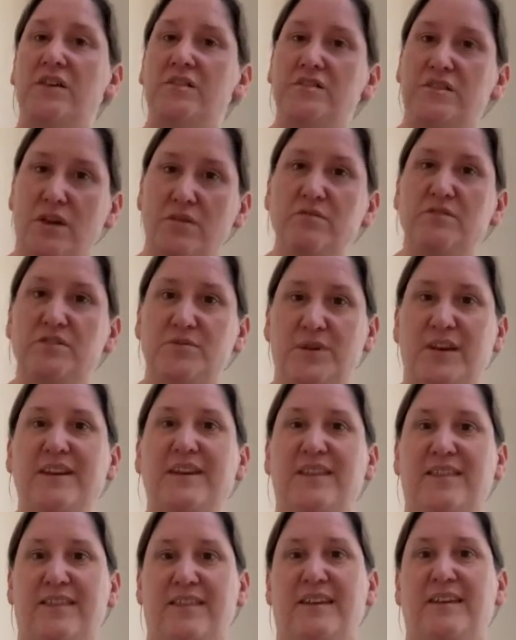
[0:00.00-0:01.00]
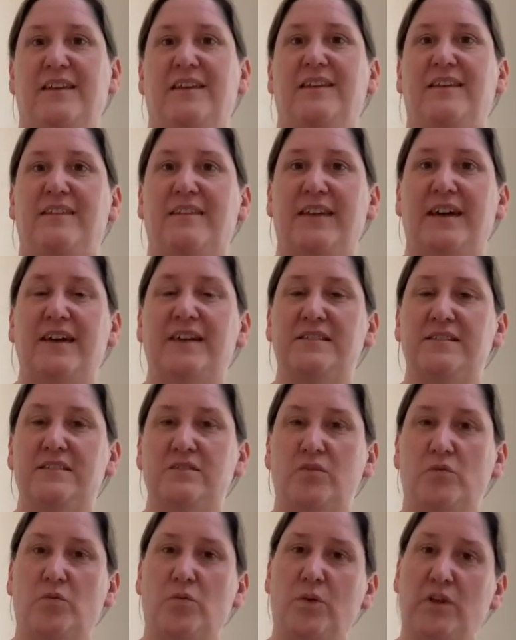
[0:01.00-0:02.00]
don't do anything that
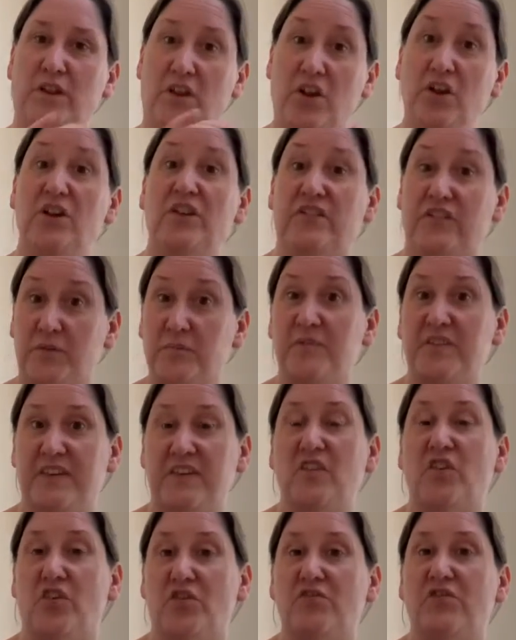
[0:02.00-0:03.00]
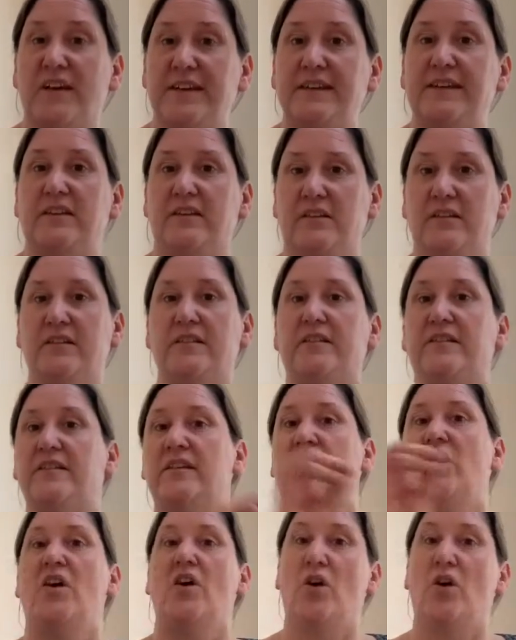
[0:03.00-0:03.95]
will hurt something that already hurts